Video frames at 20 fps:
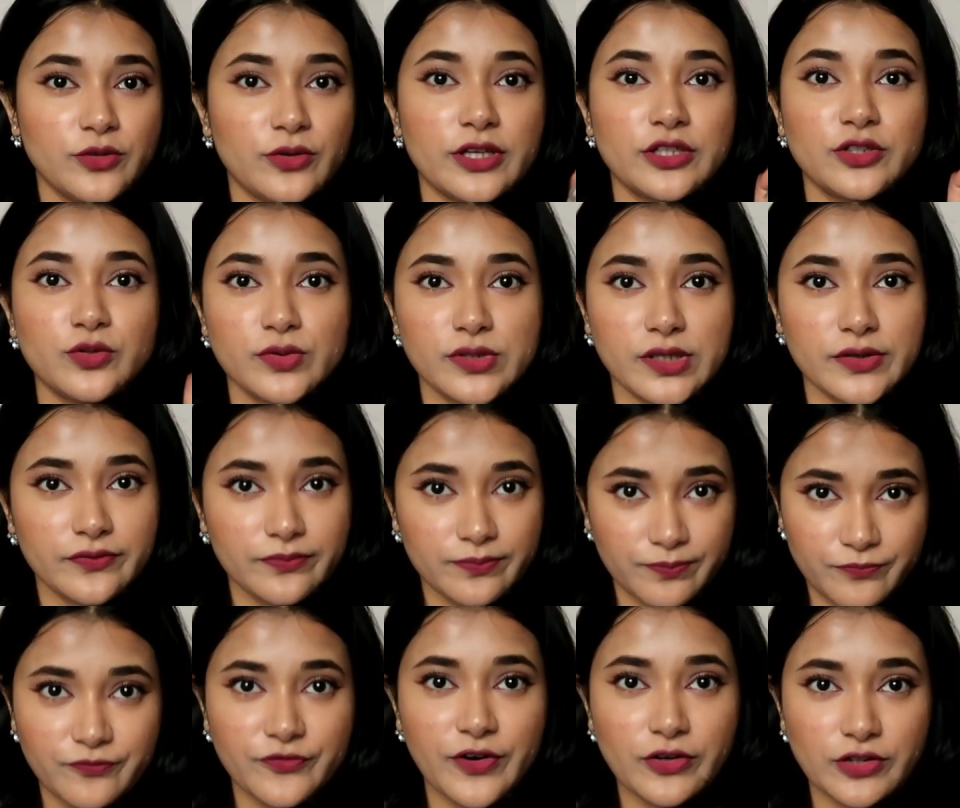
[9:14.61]
You can use a
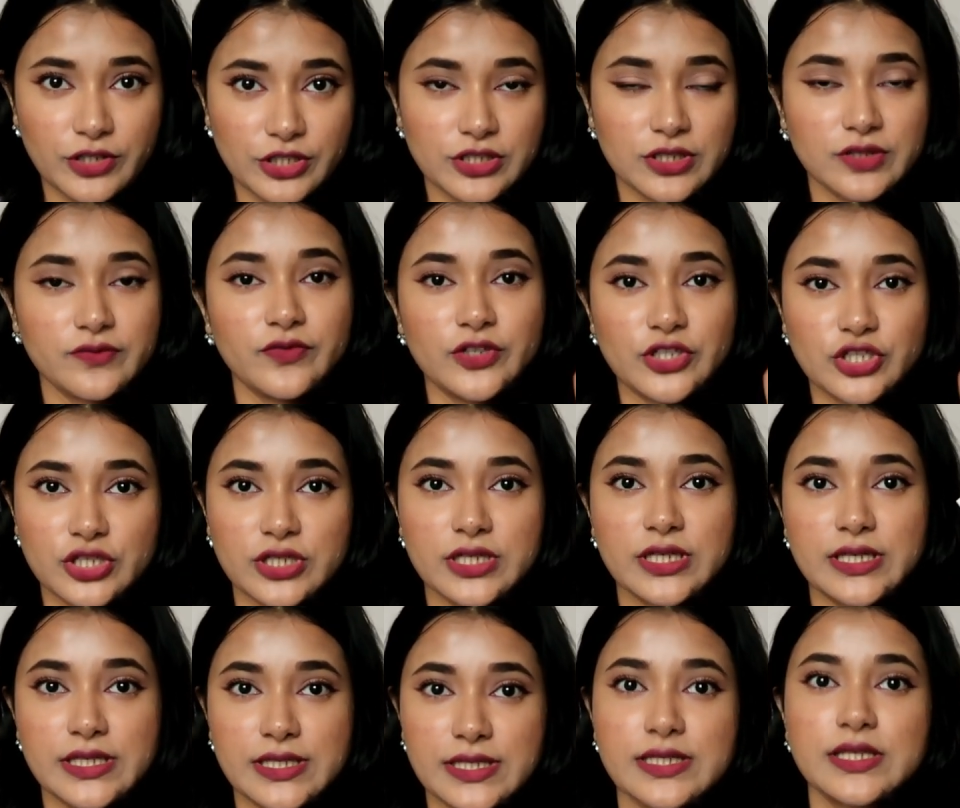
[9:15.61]
foundation which
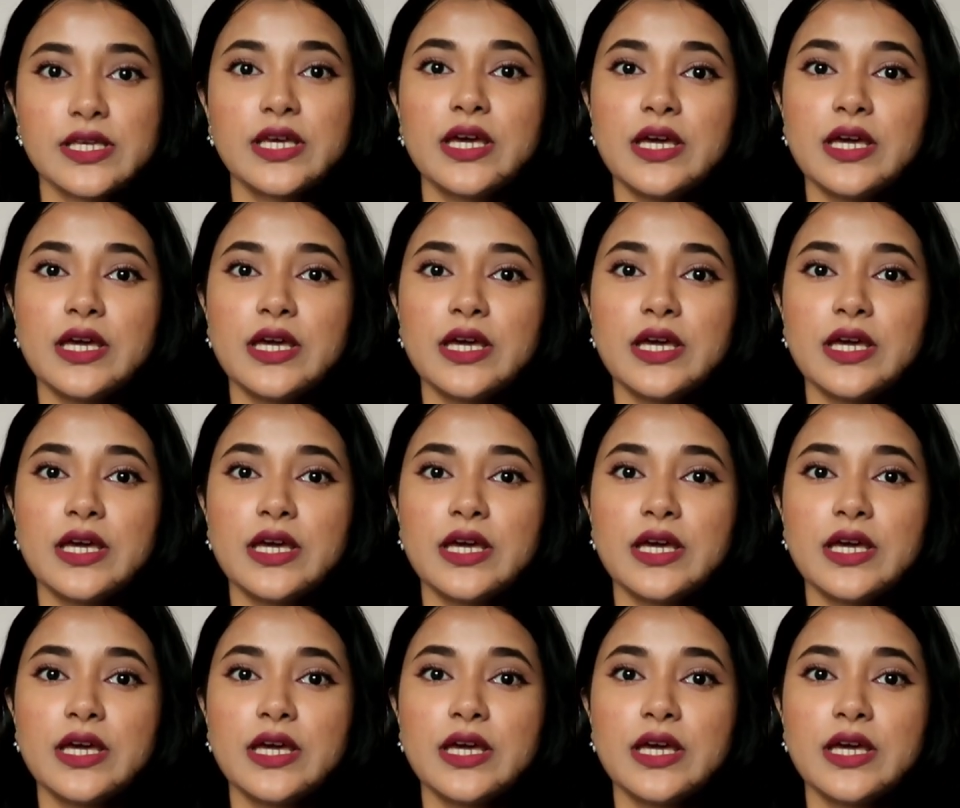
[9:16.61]
is